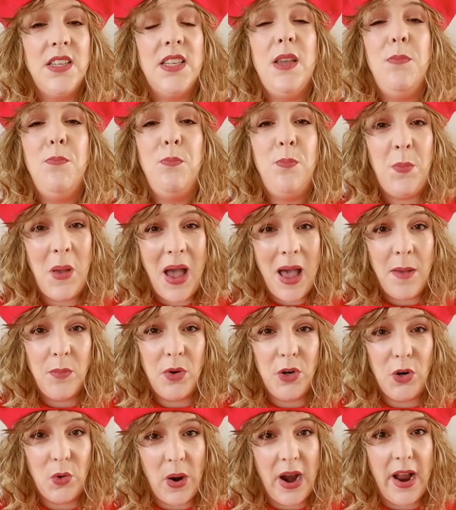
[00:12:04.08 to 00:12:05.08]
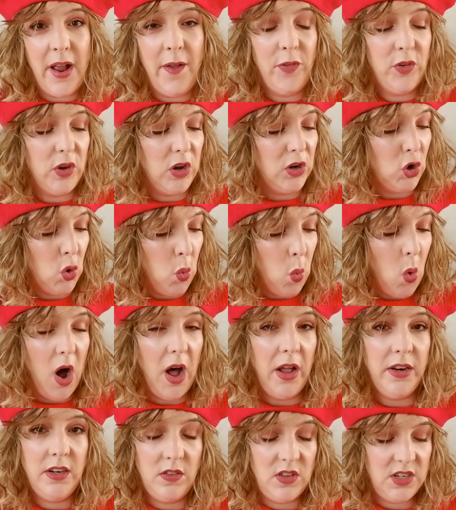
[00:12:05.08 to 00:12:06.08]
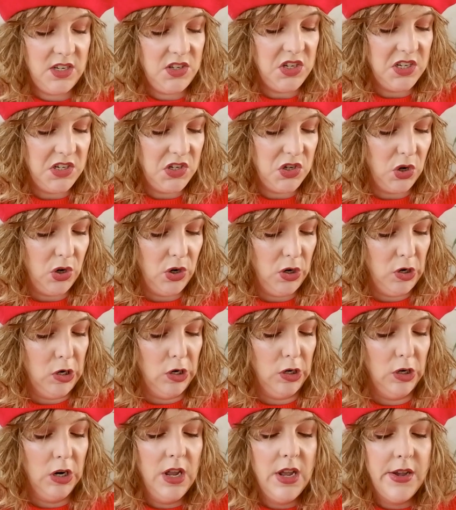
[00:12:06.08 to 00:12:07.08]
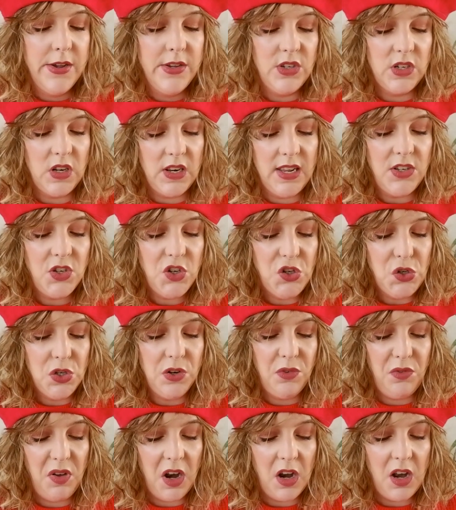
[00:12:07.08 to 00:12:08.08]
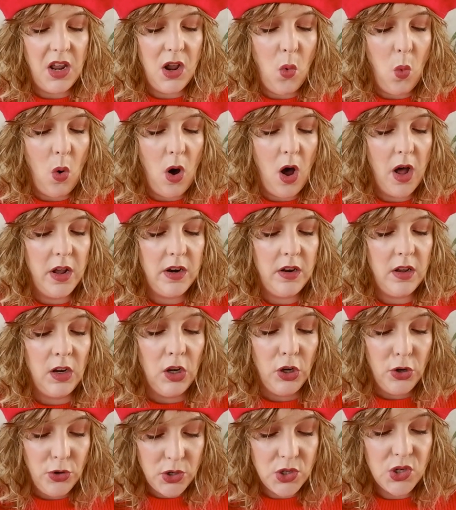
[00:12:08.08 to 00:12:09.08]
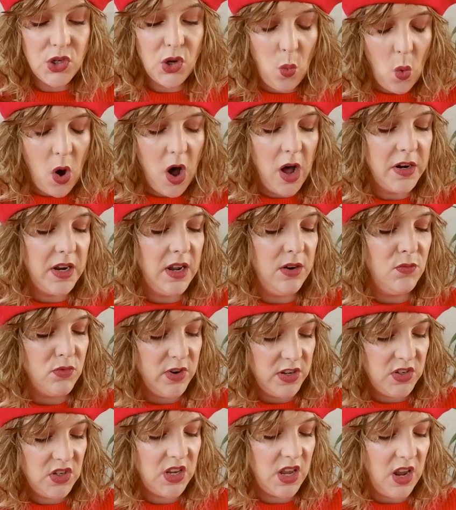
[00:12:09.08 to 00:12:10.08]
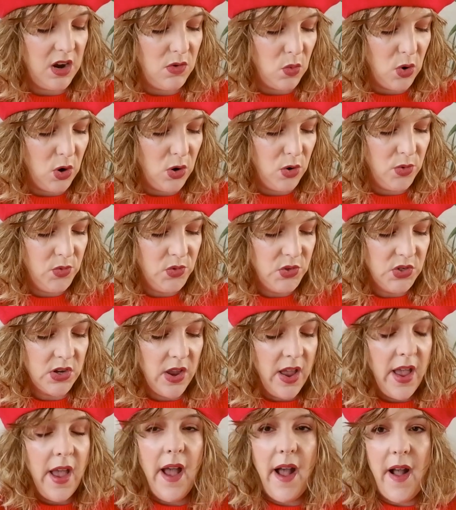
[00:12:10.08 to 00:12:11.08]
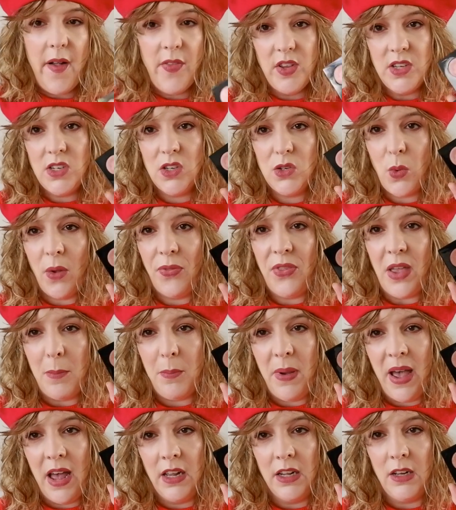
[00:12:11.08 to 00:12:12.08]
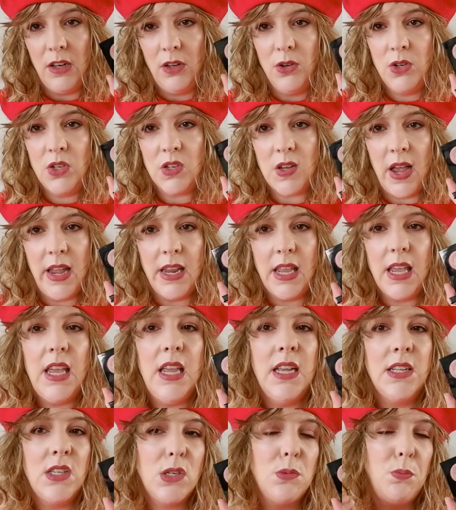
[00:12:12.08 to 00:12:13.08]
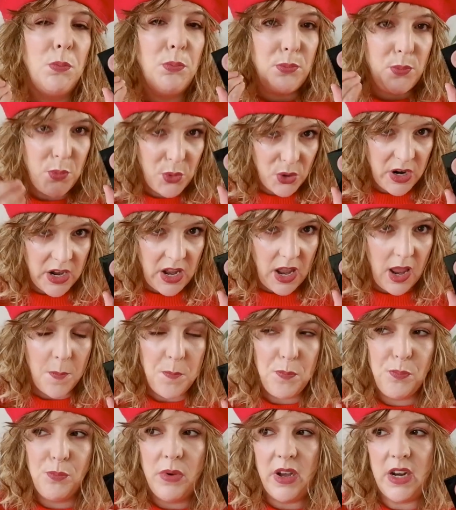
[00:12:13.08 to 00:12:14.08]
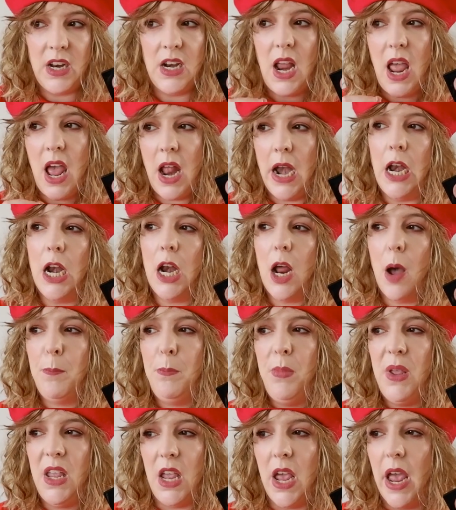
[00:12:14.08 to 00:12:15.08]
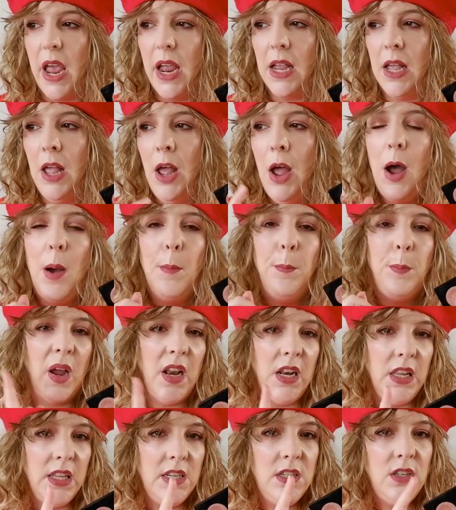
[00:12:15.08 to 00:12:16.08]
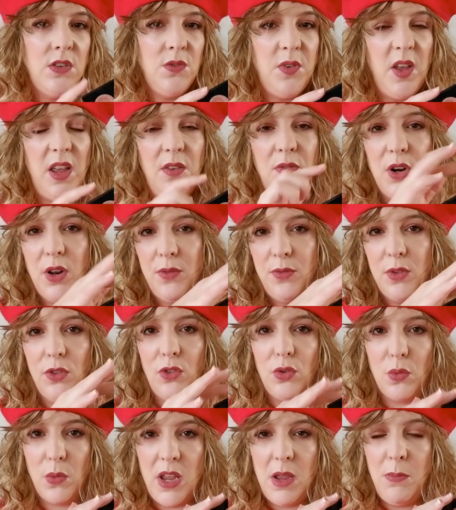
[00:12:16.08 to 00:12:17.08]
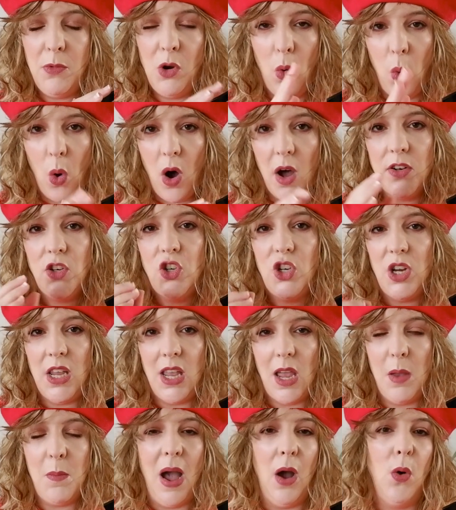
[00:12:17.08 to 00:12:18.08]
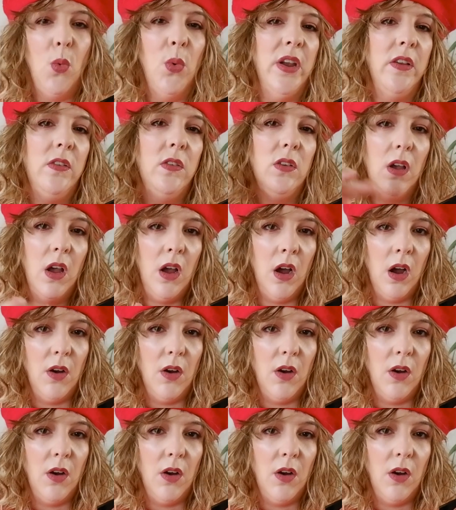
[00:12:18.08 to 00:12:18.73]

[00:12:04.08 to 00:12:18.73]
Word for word: is the Pat McGrath quad. This is her Celestial Divinity quad, Luxe quad in Risqué Rose. And this is what that palette looks like. It's pretty, but it ended up being my least favorite of the three quads she came out with